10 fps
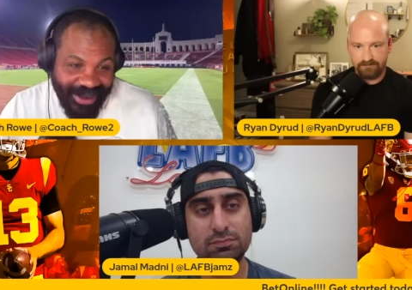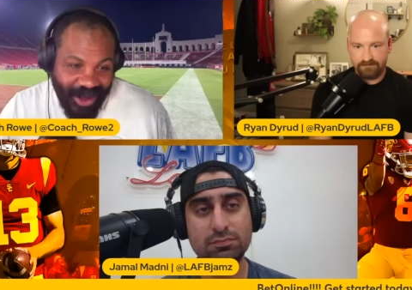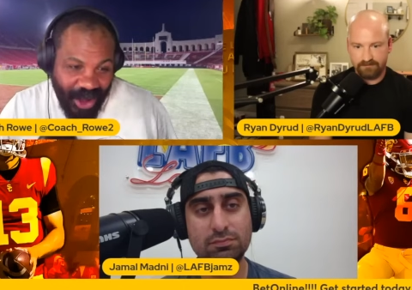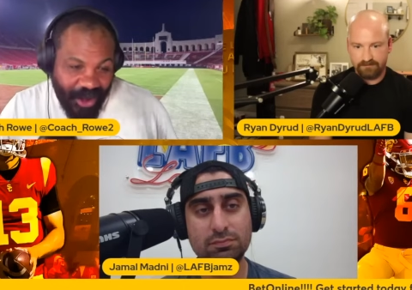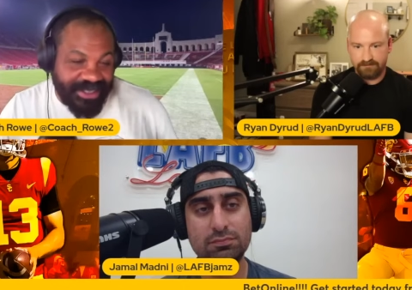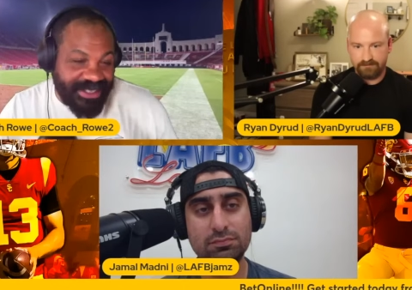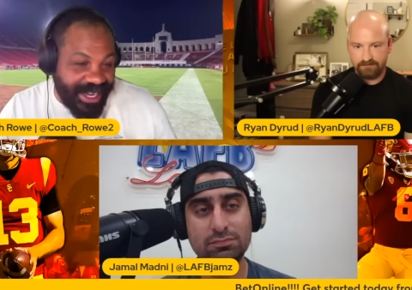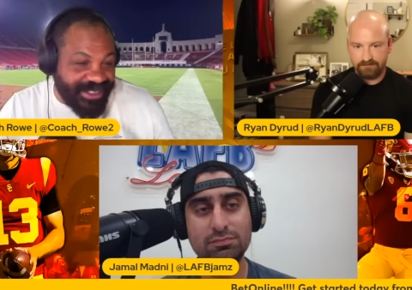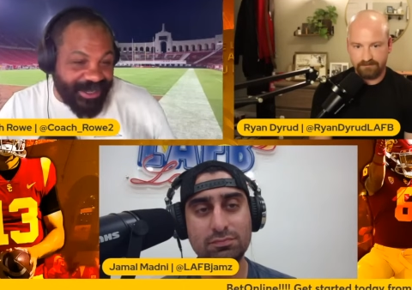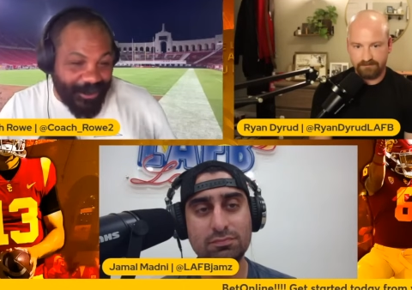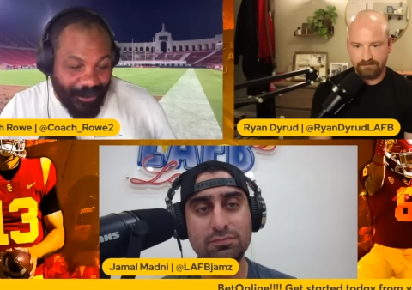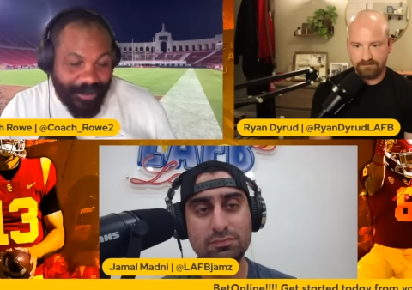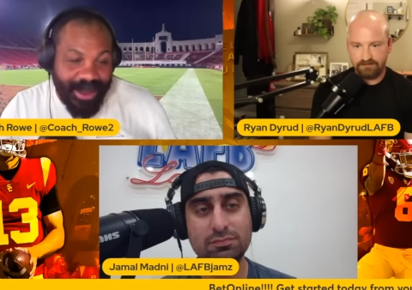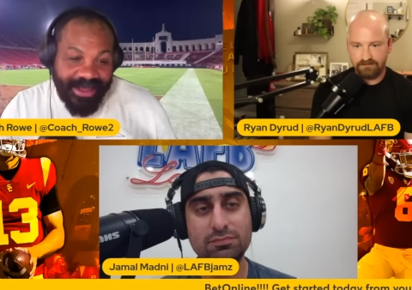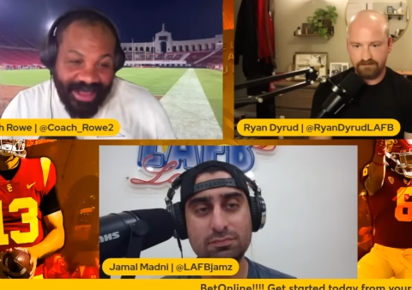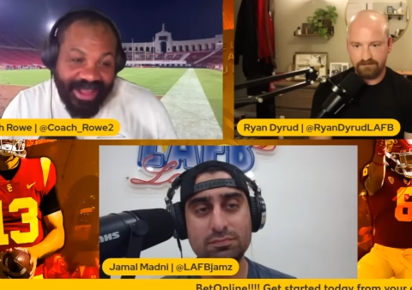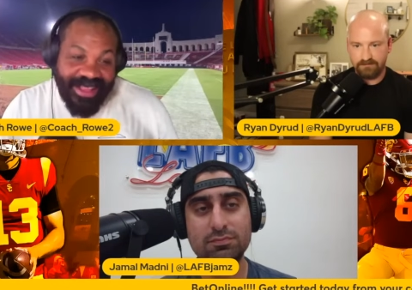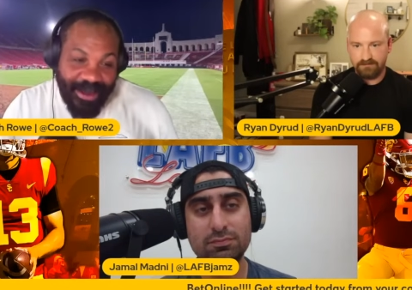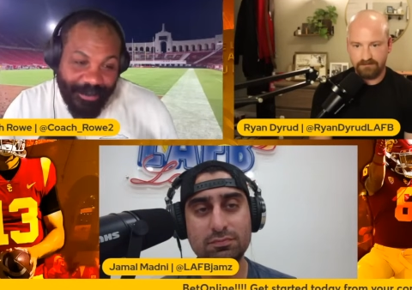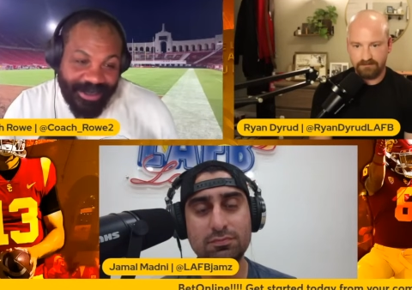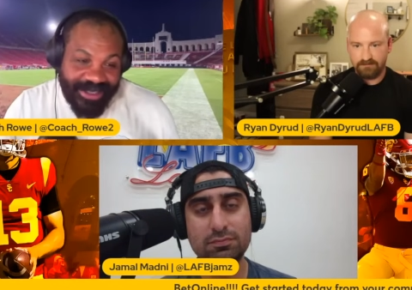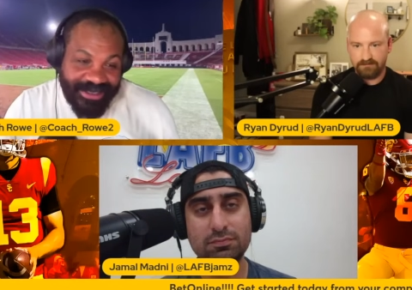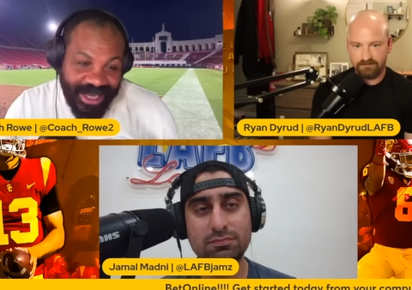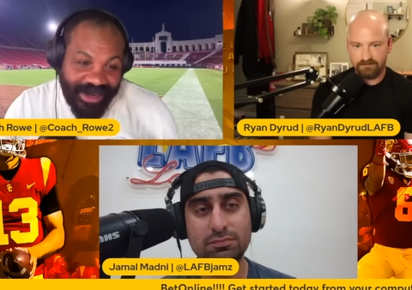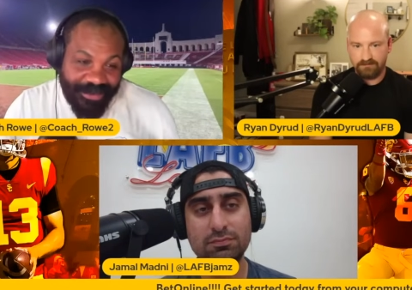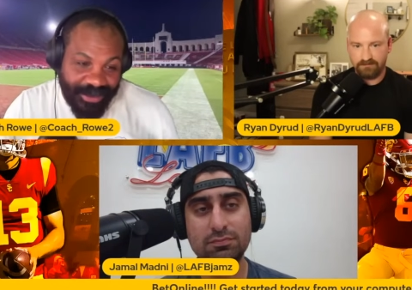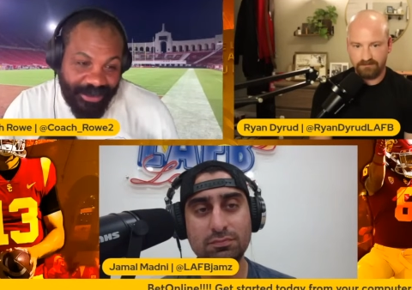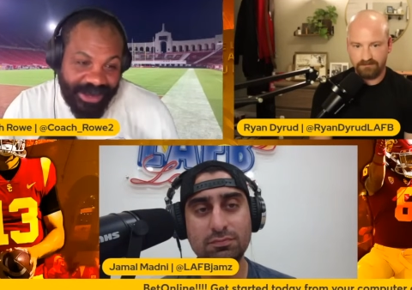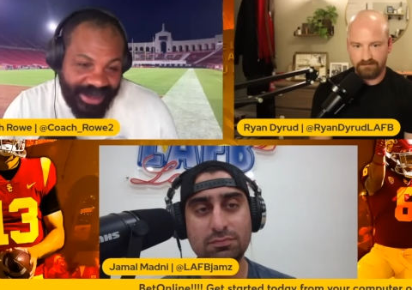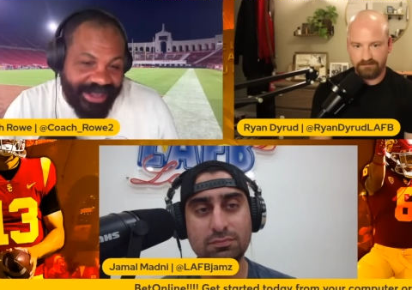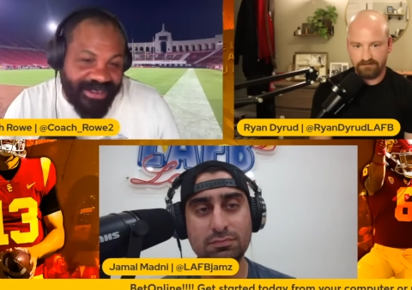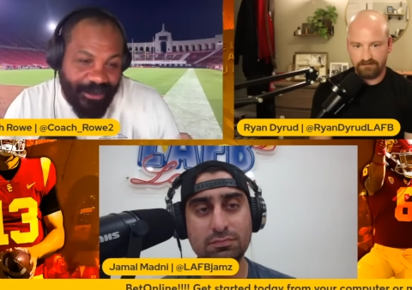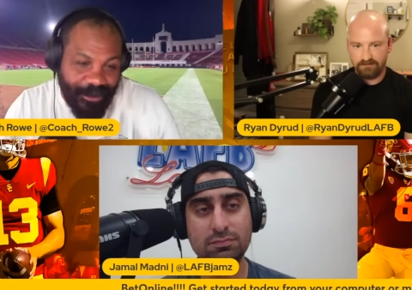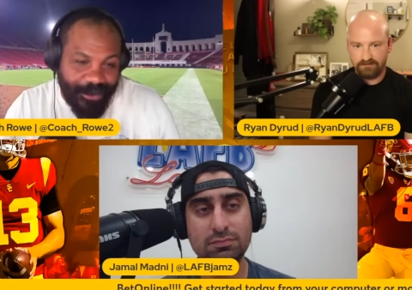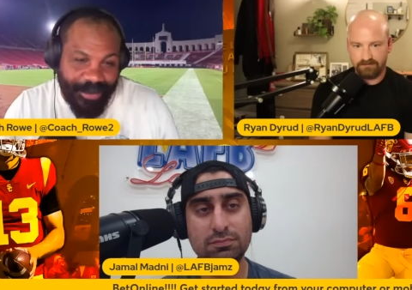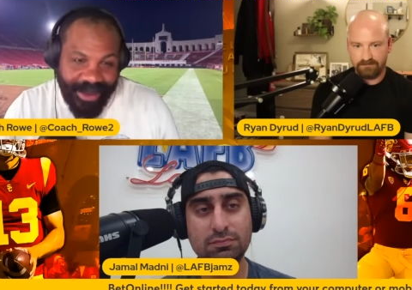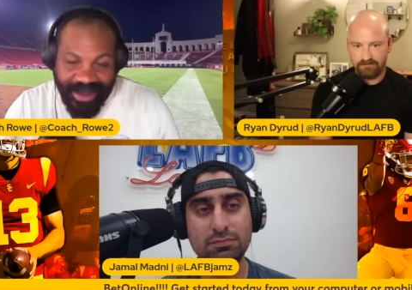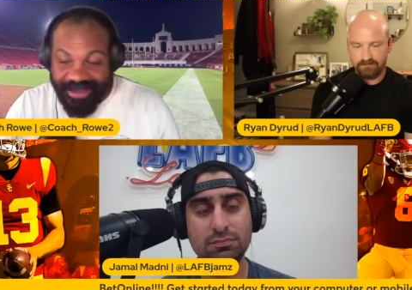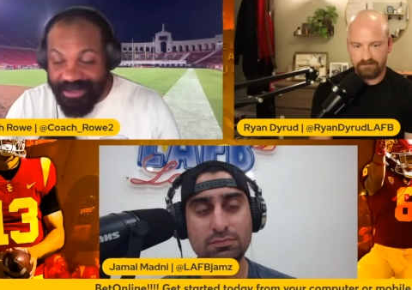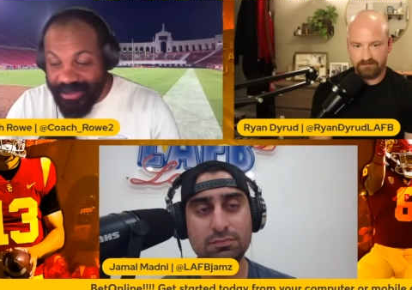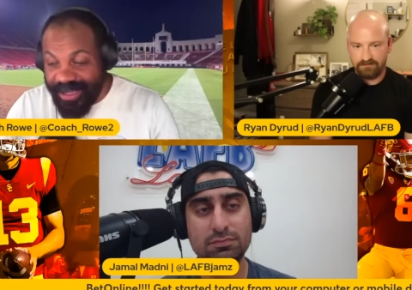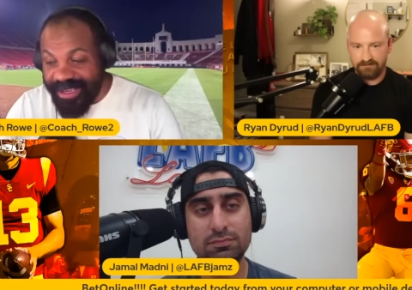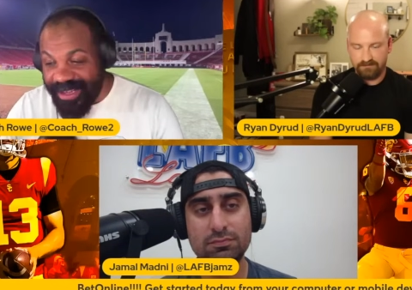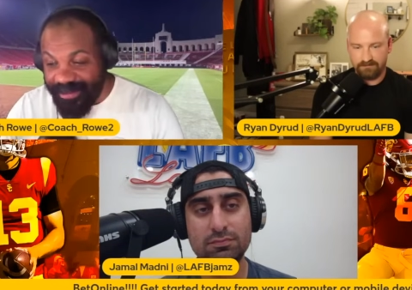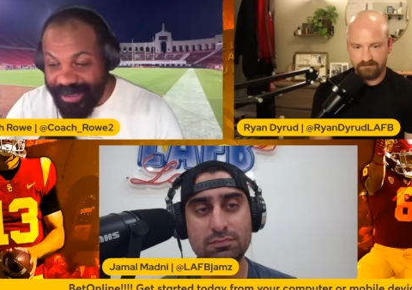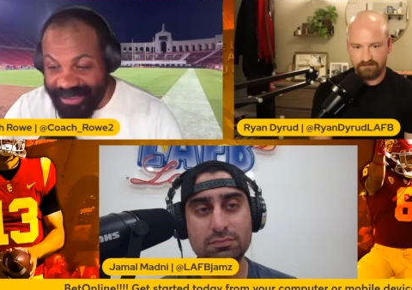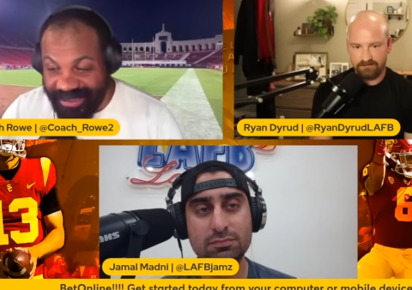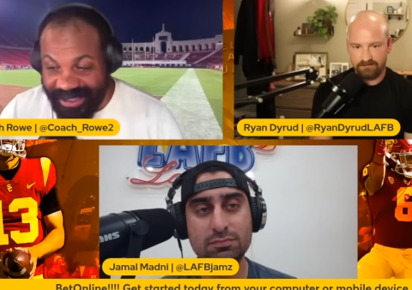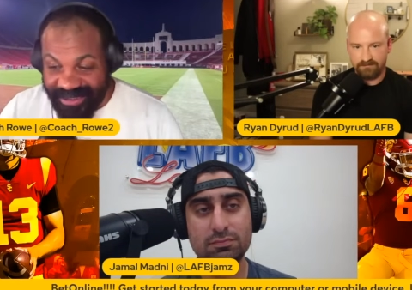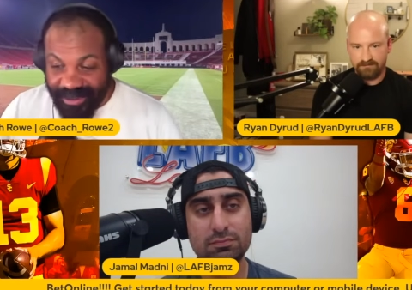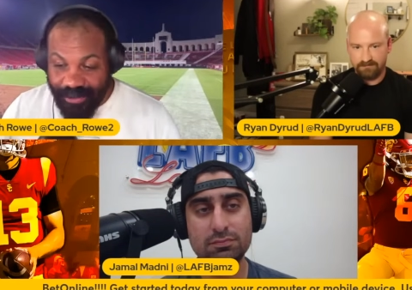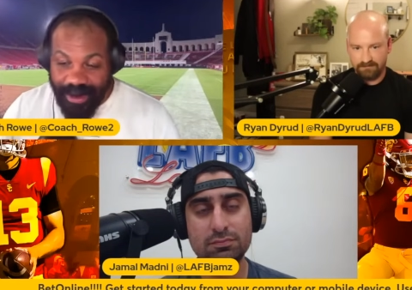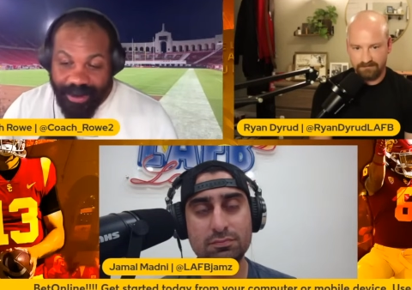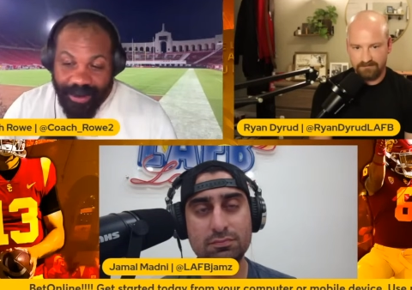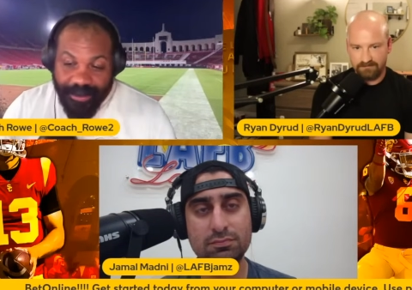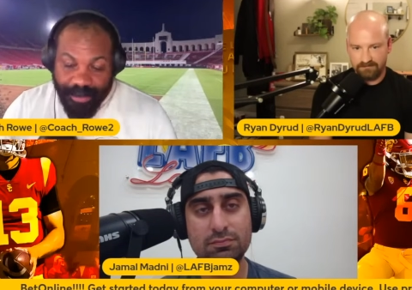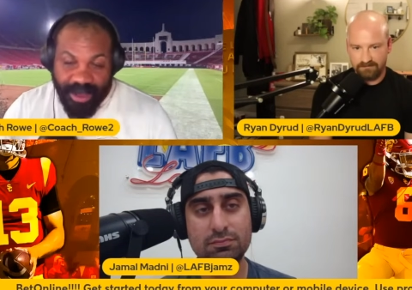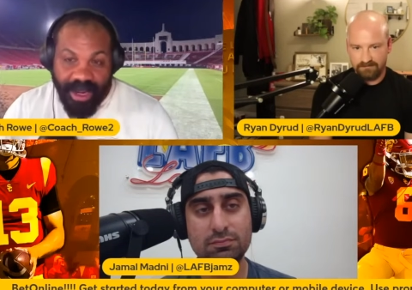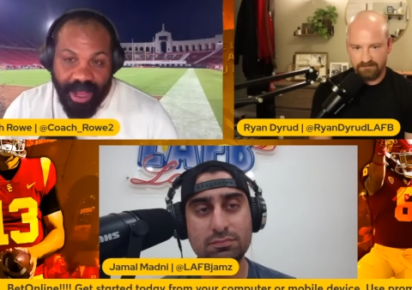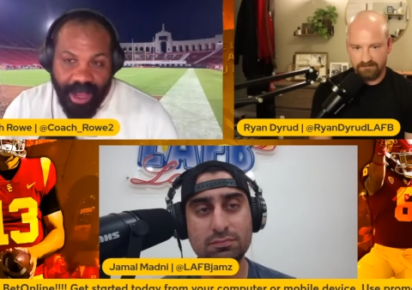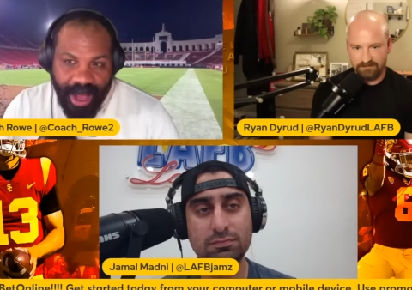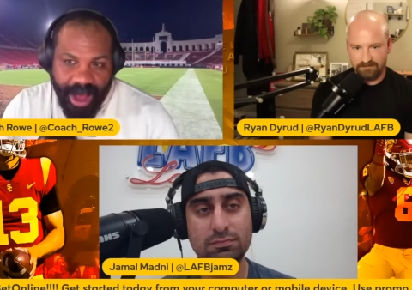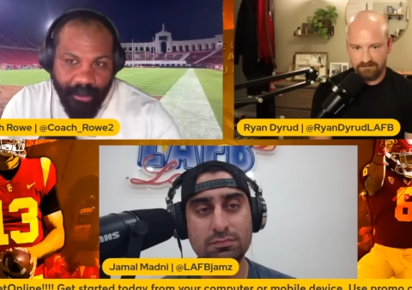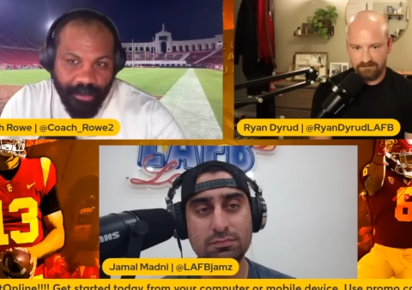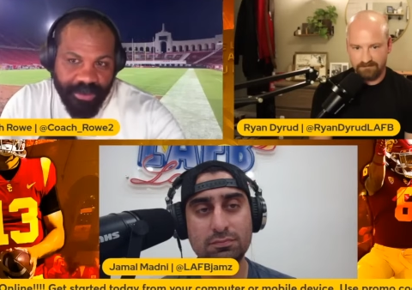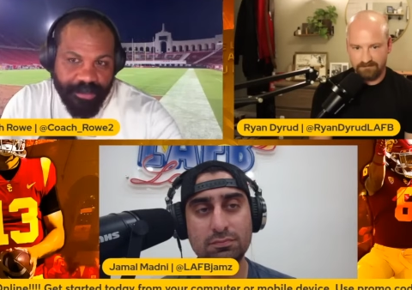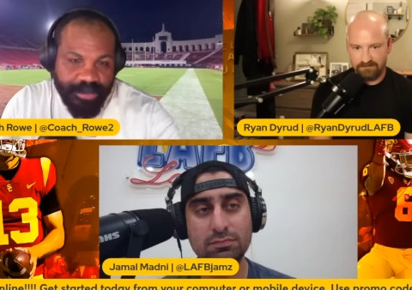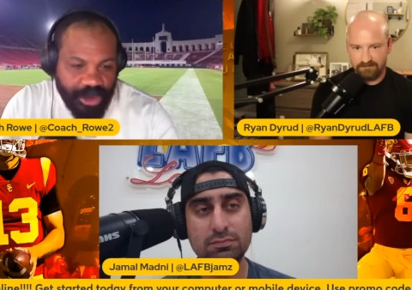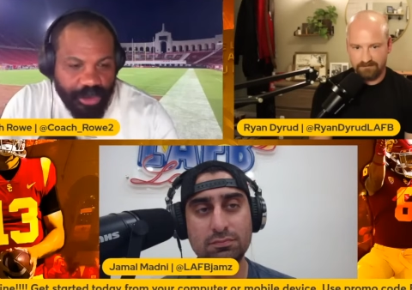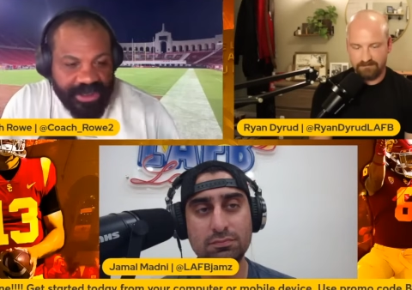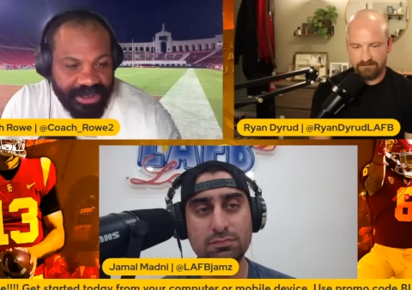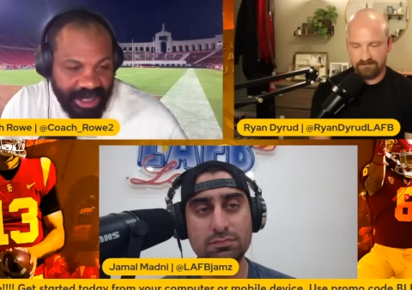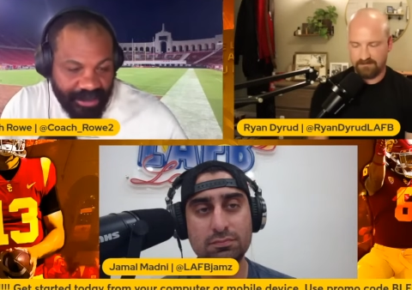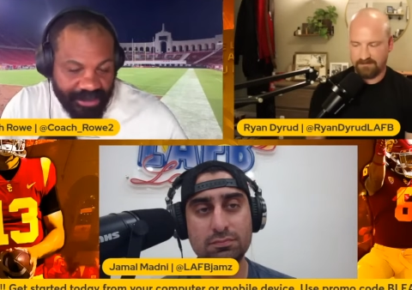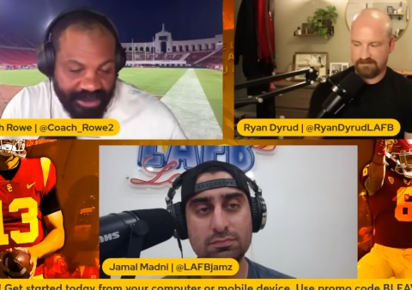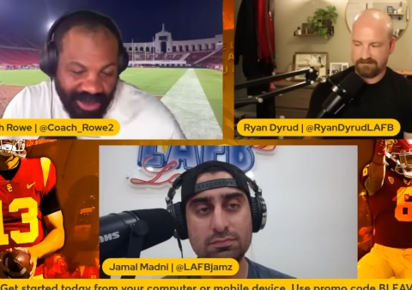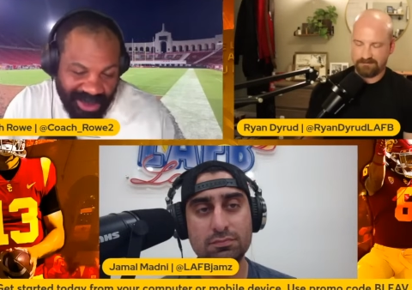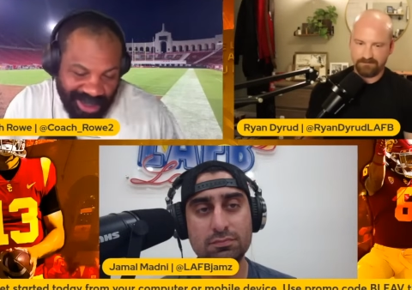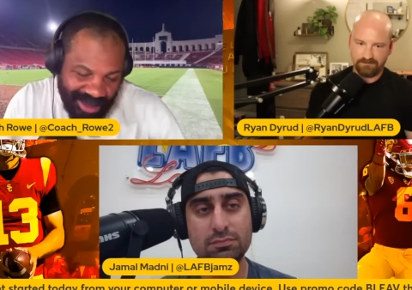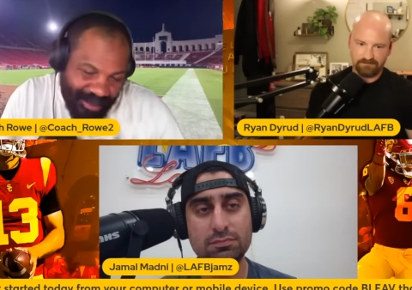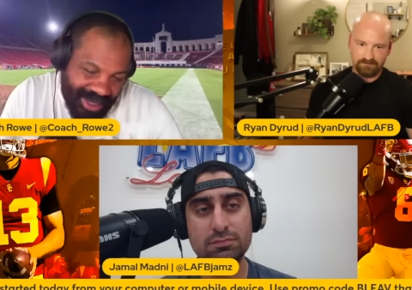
Speaker 1: always has a quarterback. That that one is kind of a threat. He's a quarterback guy, so that does make sense. That's a threat. But I the jury's still out on Sark, and I'm not